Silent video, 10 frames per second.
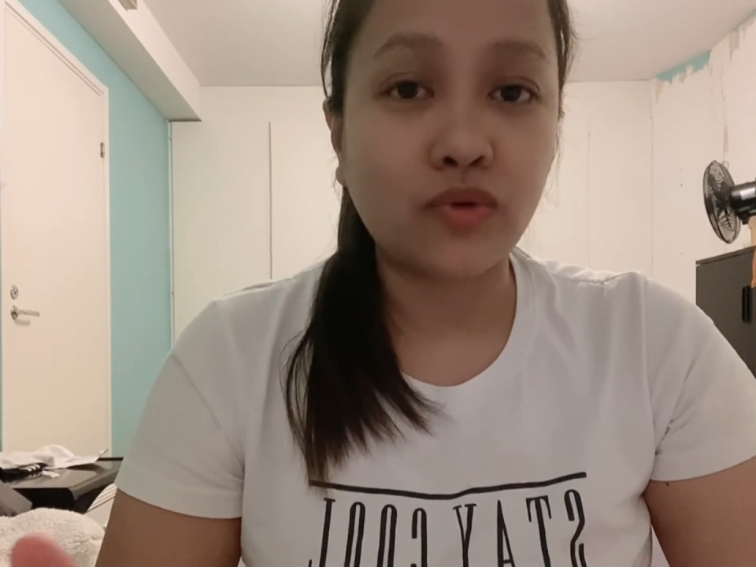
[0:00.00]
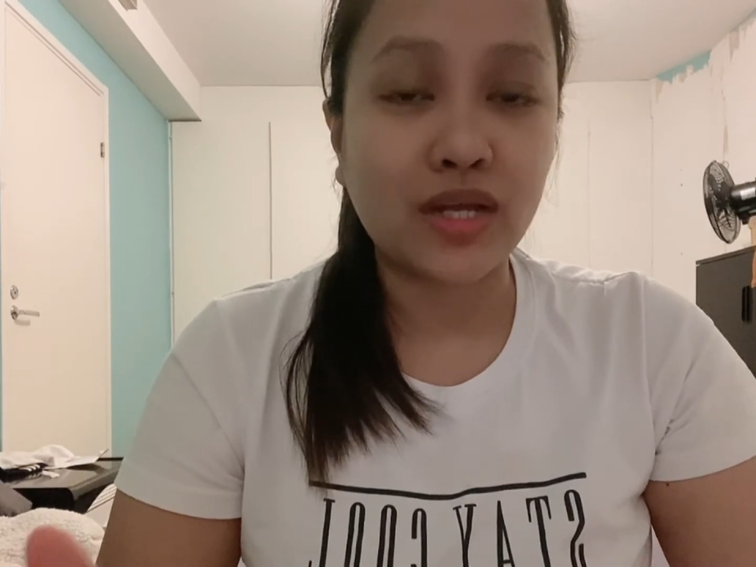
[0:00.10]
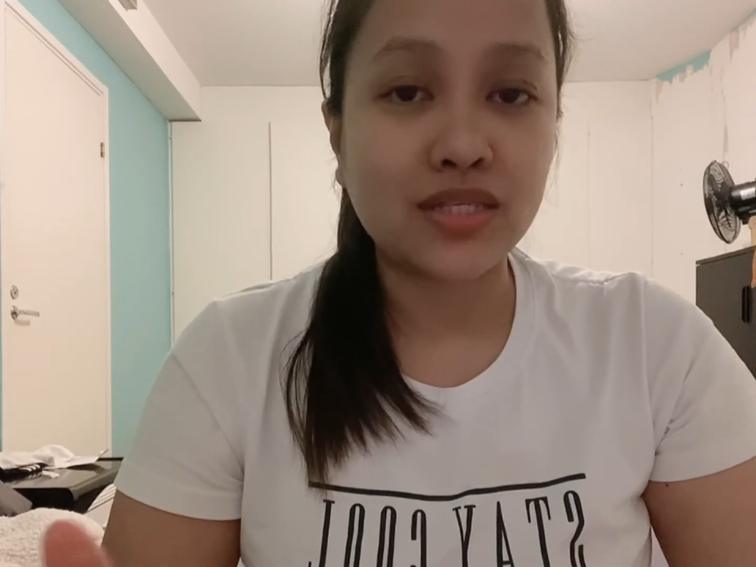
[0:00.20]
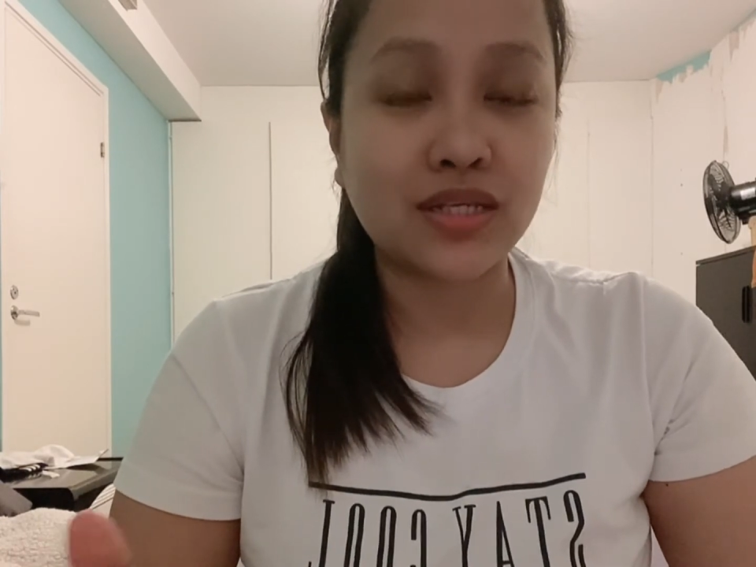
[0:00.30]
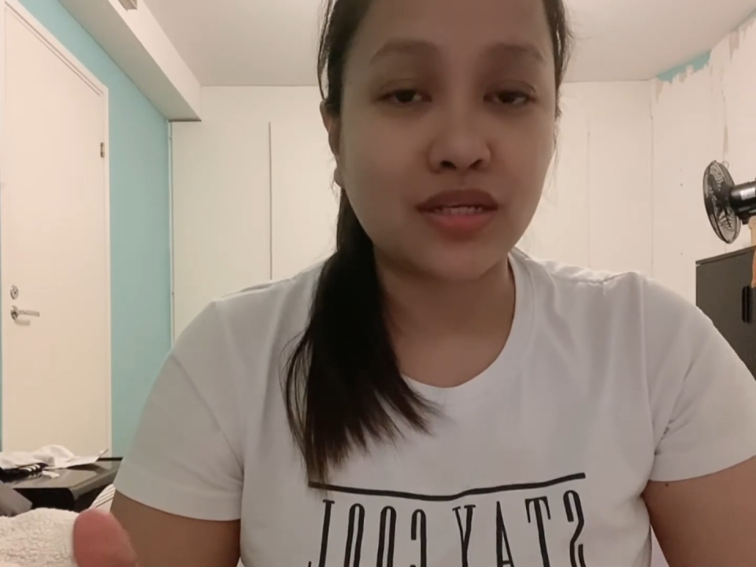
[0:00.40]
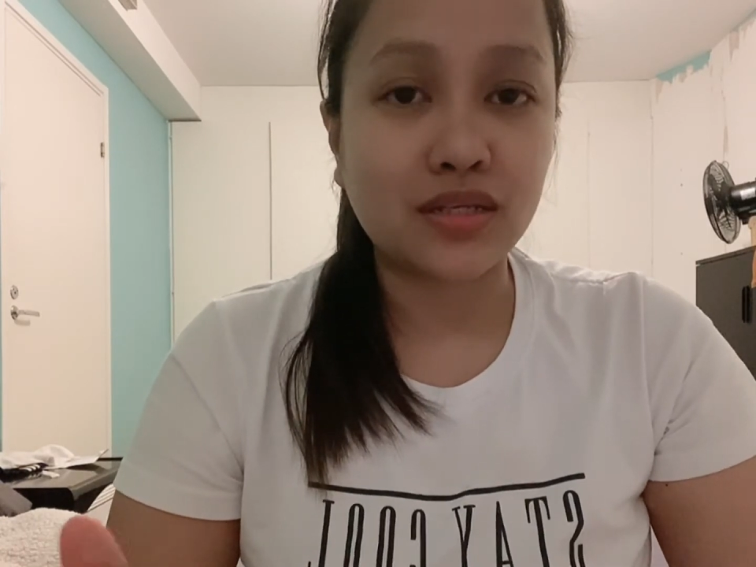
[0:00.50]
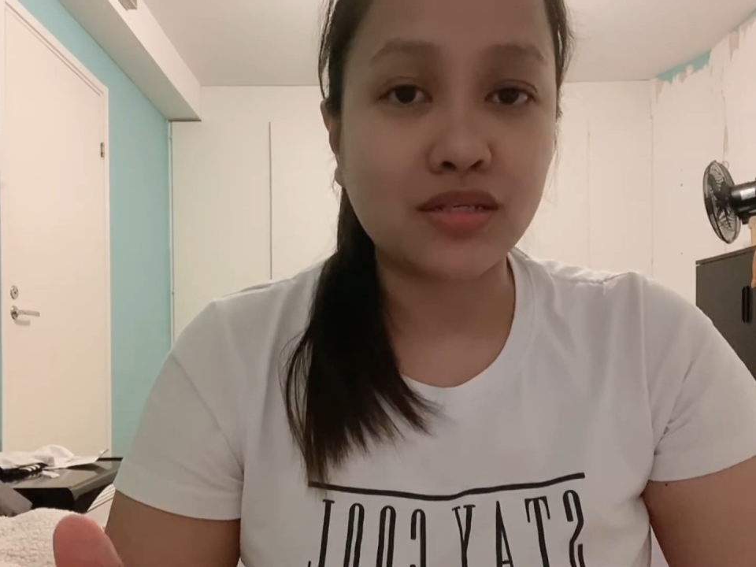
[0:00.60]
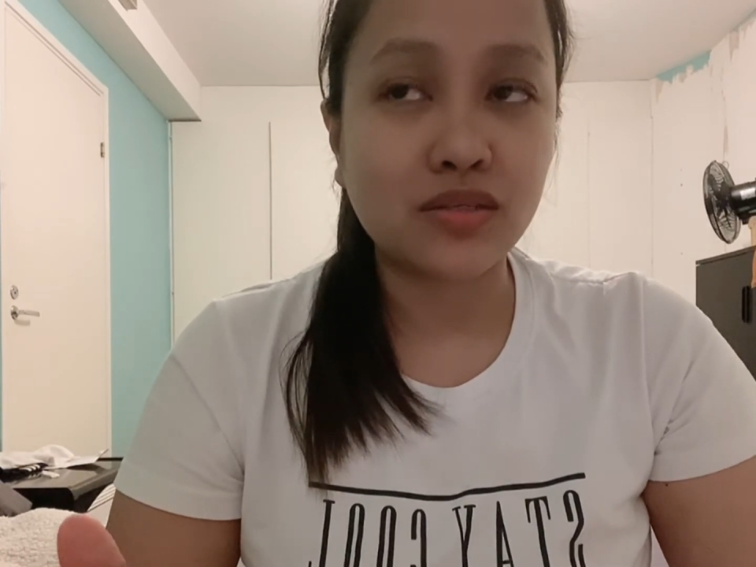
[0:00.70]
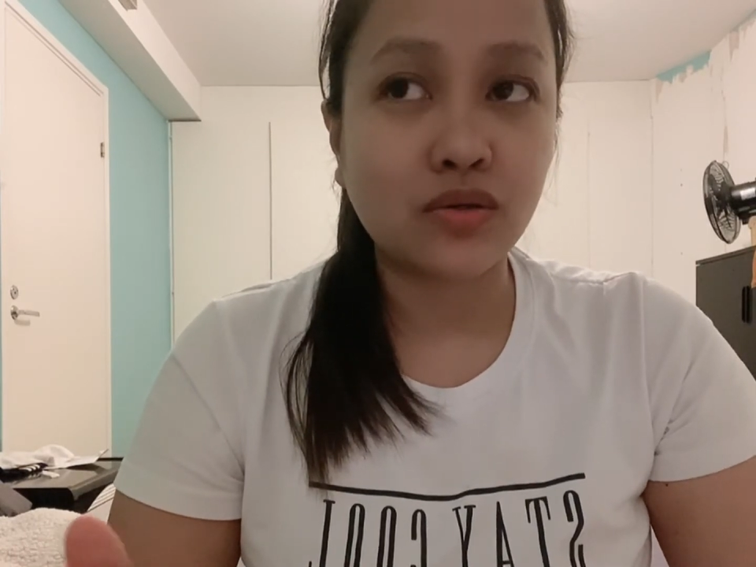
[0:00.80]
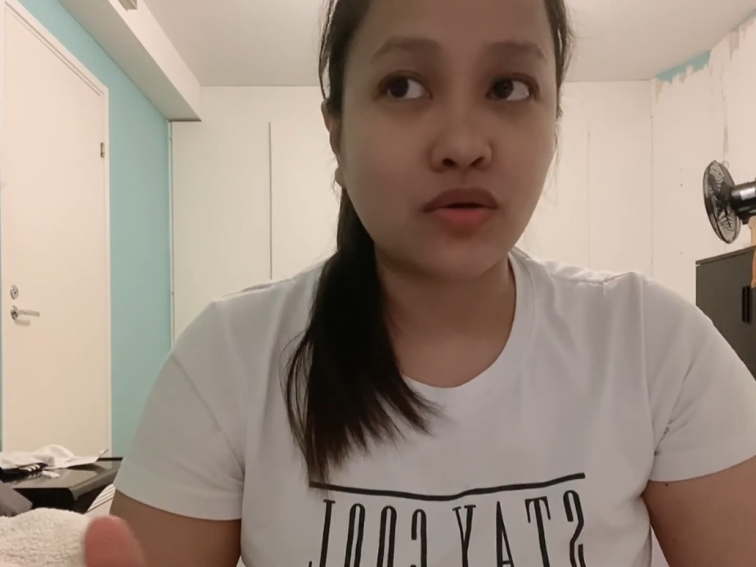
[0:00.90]

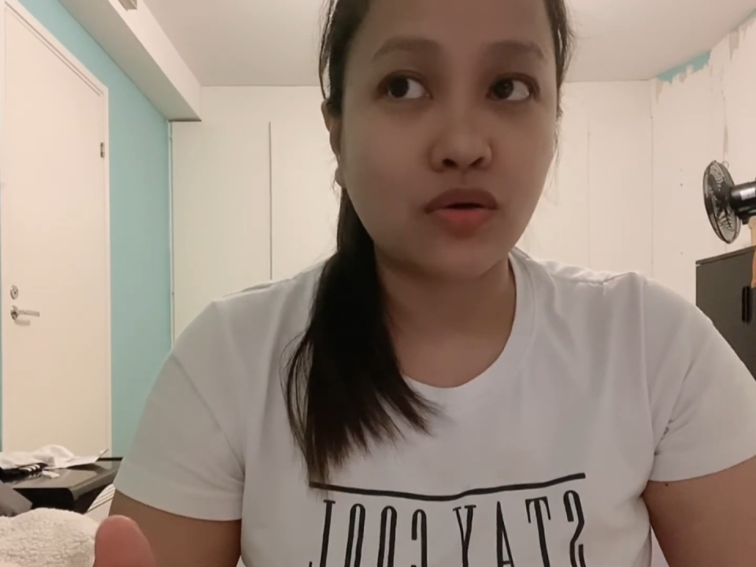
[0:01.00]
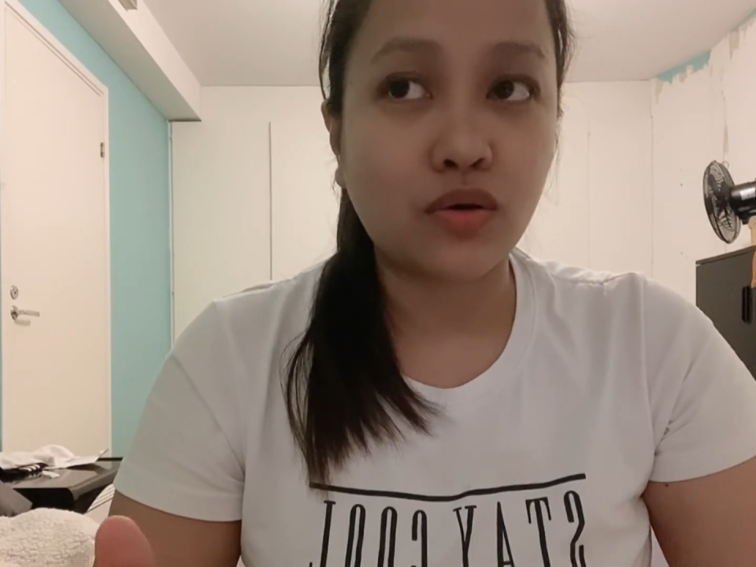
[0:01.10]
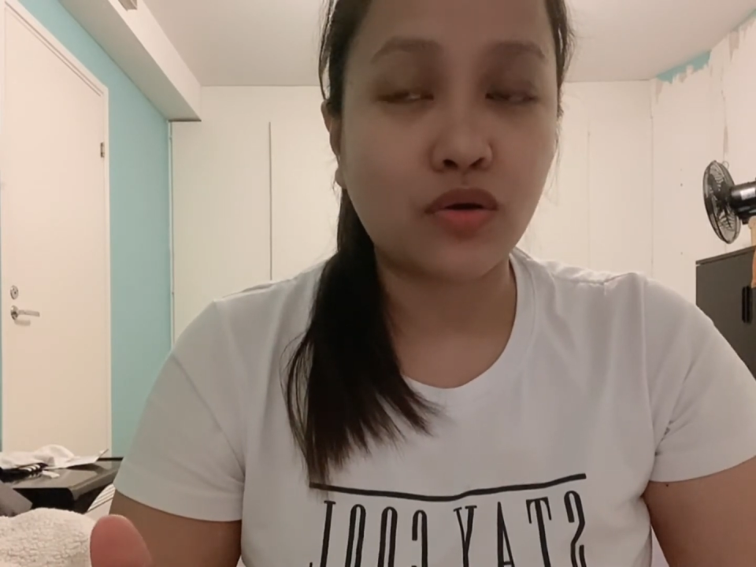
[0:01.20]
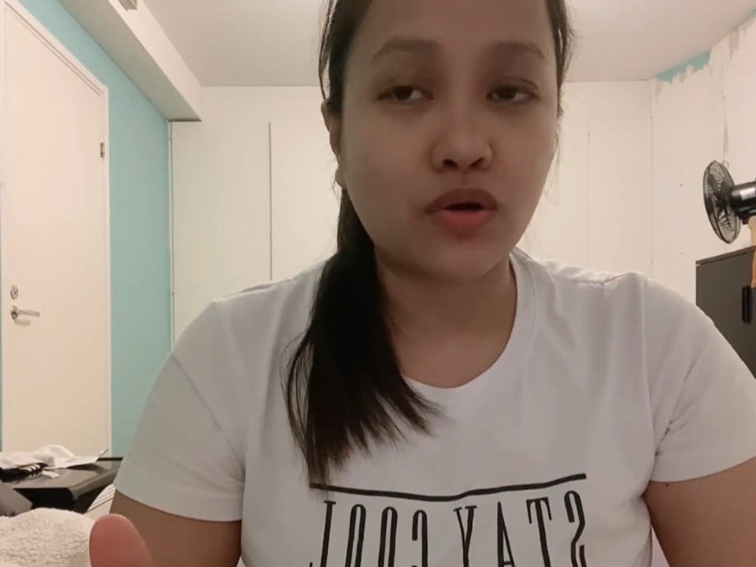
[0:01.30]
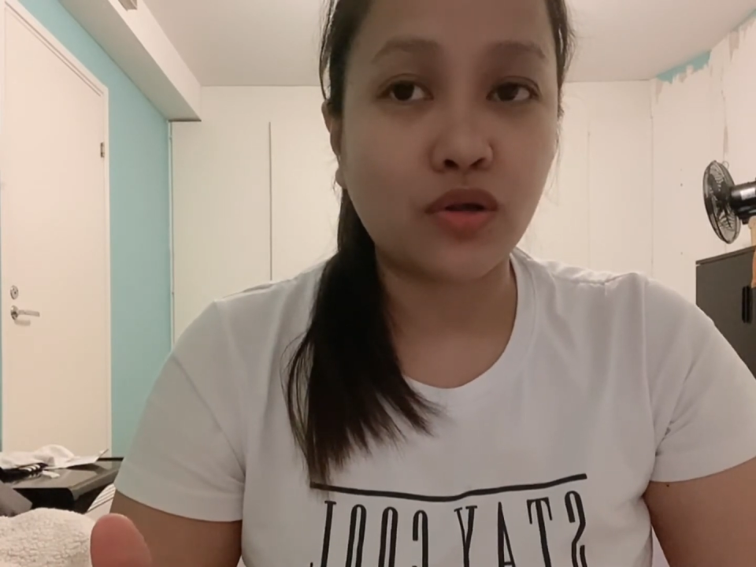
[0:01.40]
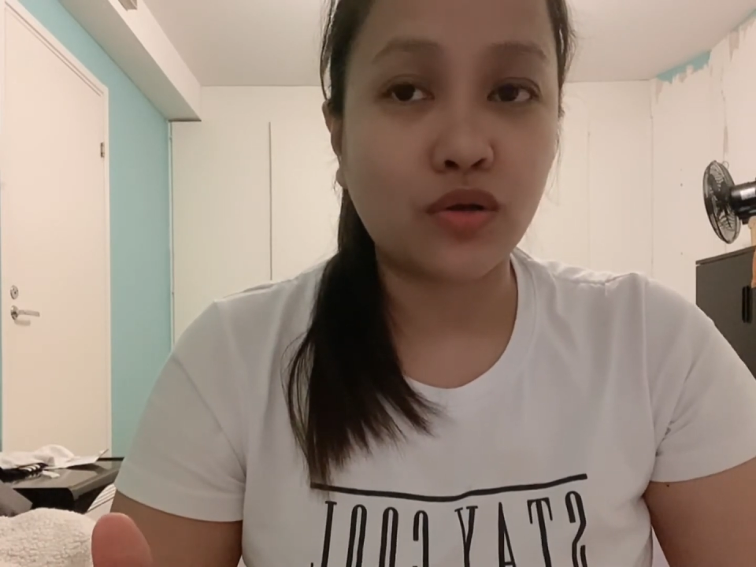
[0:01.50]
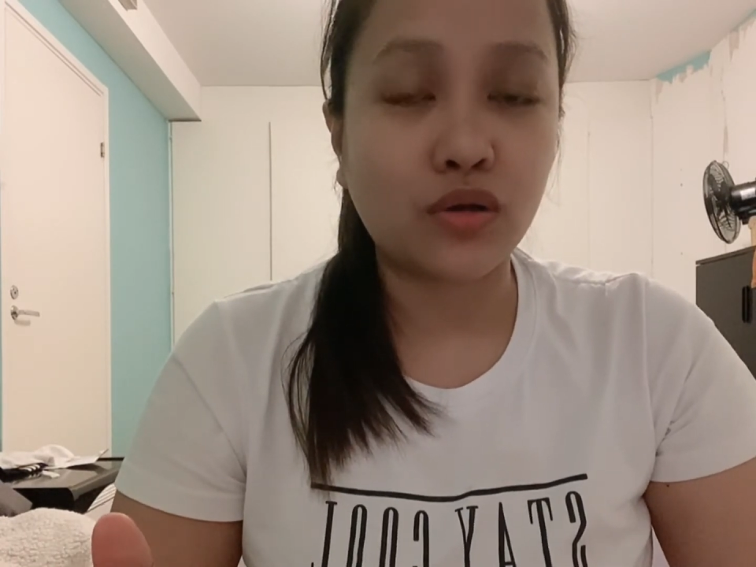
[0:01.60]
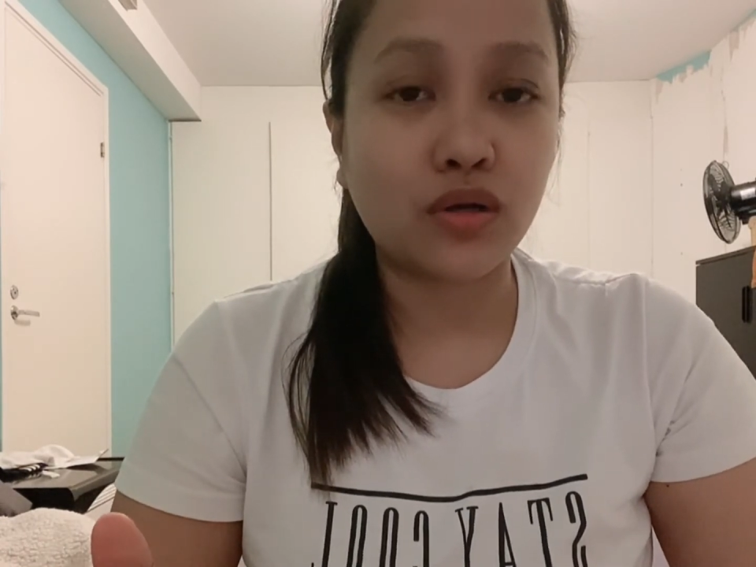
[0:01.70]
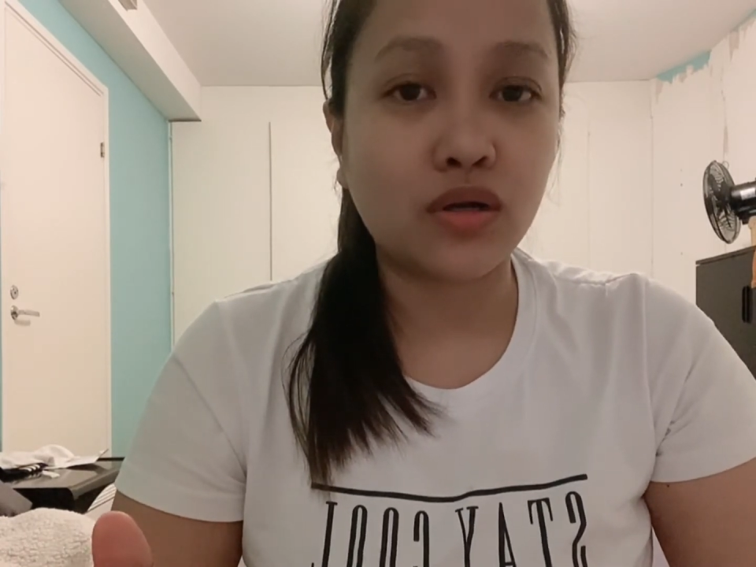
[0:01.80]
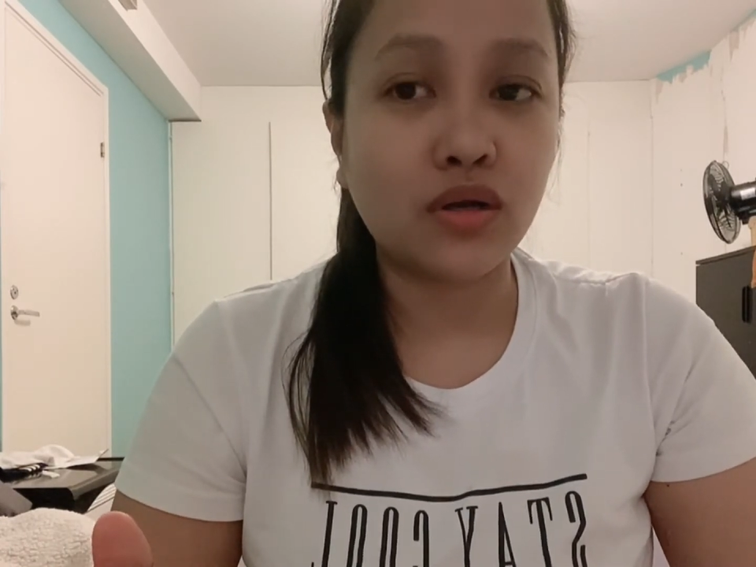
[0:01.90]
residence or your